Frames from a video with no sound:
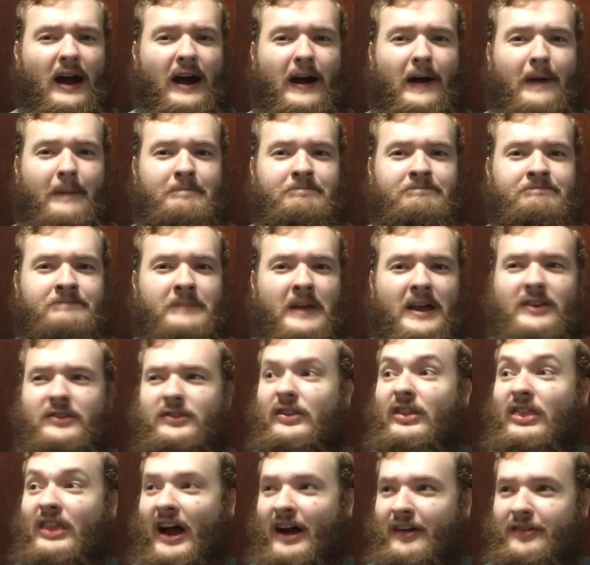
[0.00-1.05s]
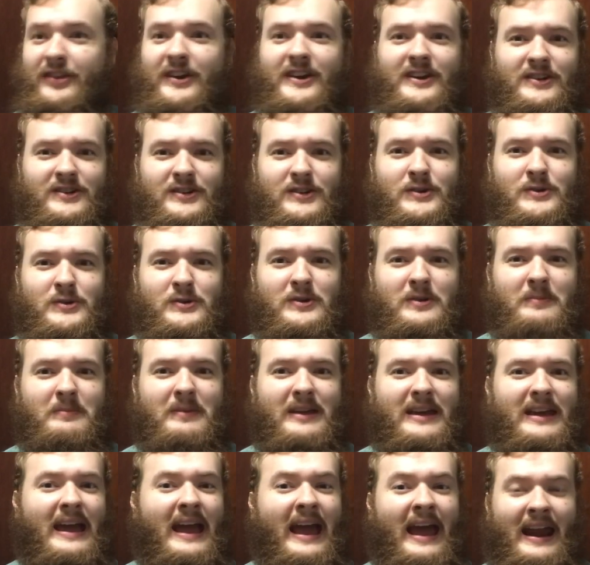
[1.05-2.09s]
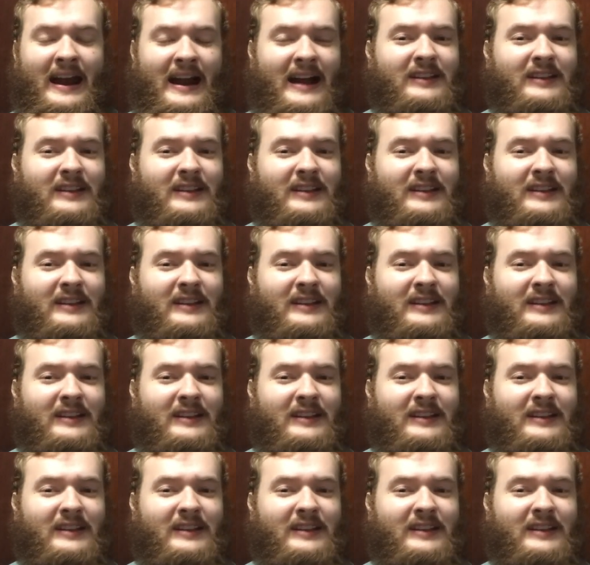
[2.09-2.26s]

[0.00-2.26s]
um it's nothing new to me and